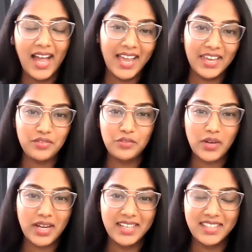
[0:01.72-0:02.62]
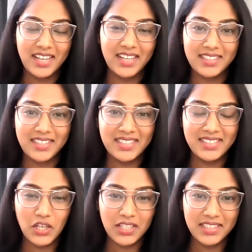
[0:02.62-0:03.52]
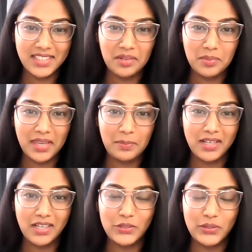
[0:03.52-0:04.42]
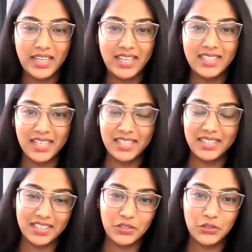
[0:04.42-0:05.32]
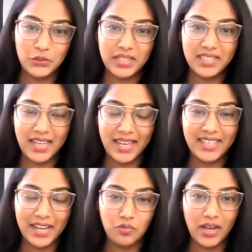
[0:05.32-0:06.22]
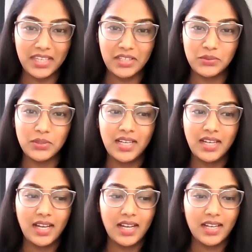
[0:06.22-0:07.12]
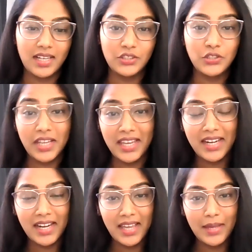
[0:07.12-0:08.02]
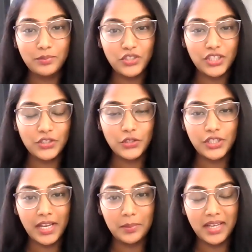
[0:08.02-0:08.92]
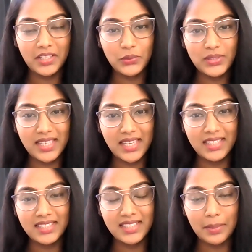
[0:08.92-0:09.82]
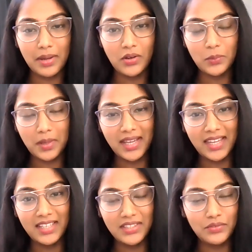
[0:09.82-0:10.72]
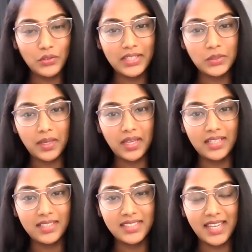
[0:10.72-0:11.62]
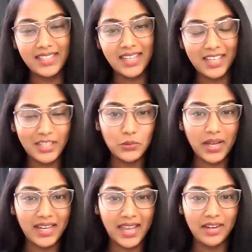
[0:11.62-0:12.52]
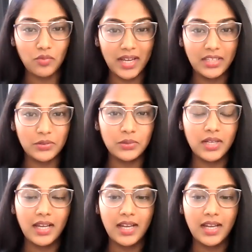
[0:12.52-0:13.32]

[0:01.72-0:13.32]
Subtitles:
Hi everyone, this is Dr. Tanmayi Pangaluri, current D2 student at NYU. Today here I am just to share my 2 cents about my interview experience at IU and NYU.